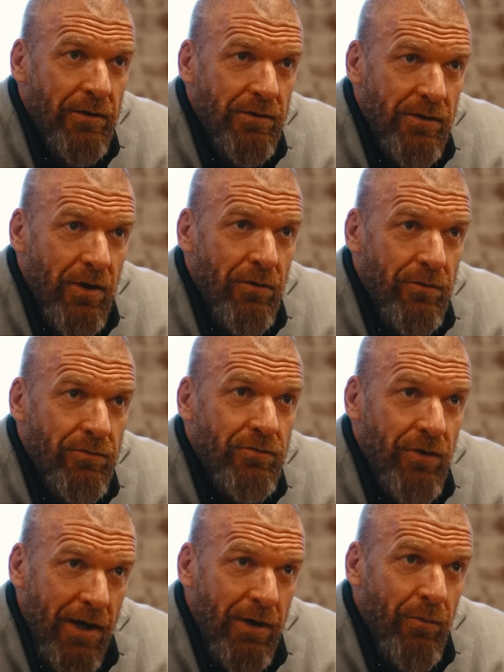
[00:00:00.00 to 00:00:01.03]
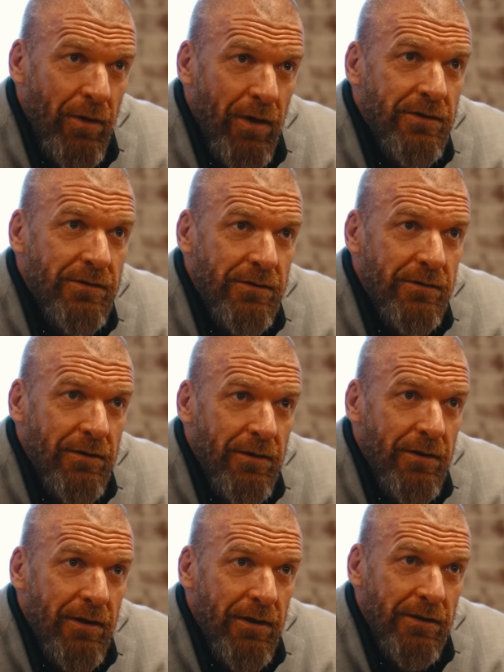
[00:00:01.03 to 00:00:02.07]
and start training with us
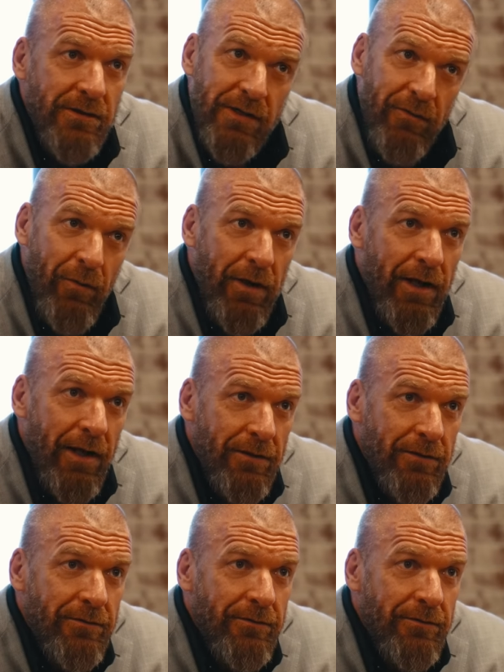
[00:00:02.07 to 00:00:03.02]
and see if we can